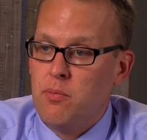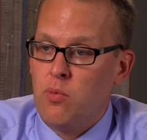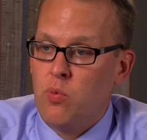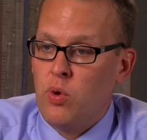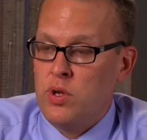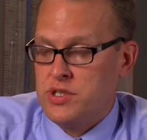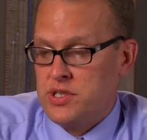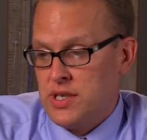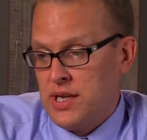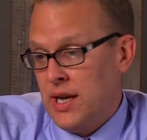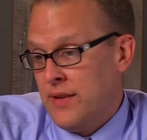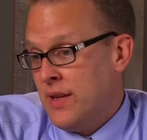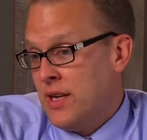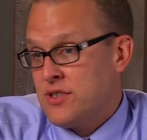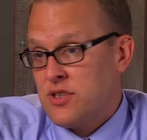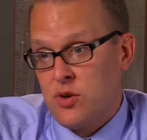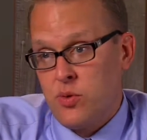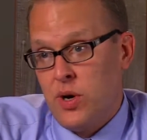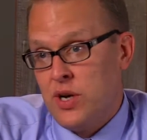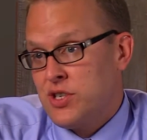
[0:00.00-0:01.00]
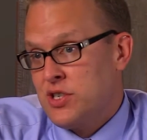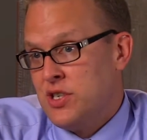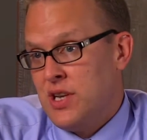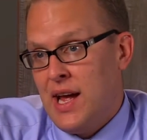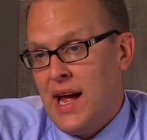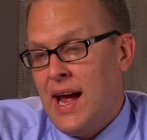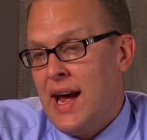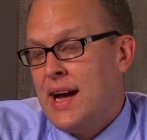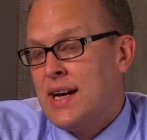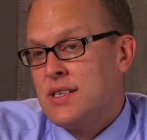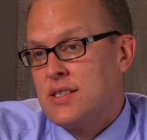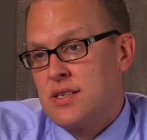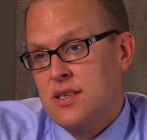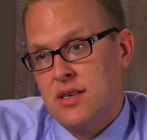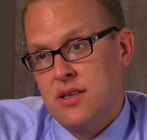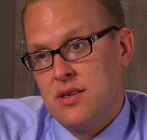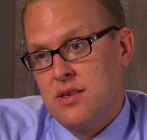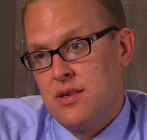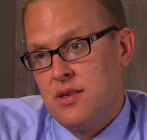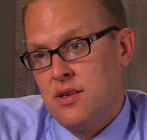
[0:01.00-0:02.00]
Once again, that's a question to
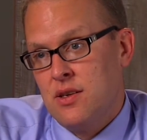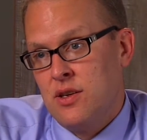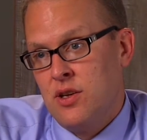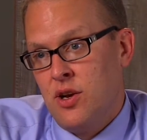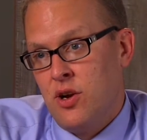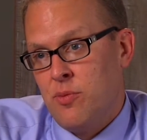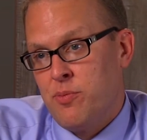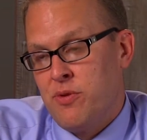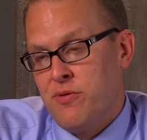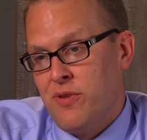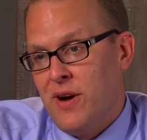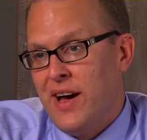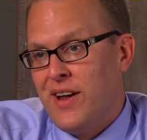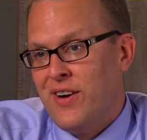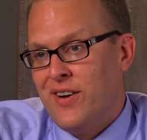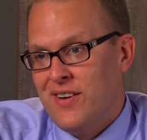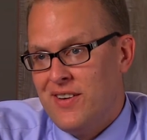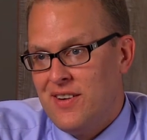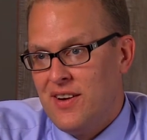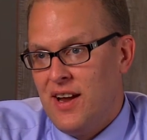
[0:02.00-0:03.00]
ask your provider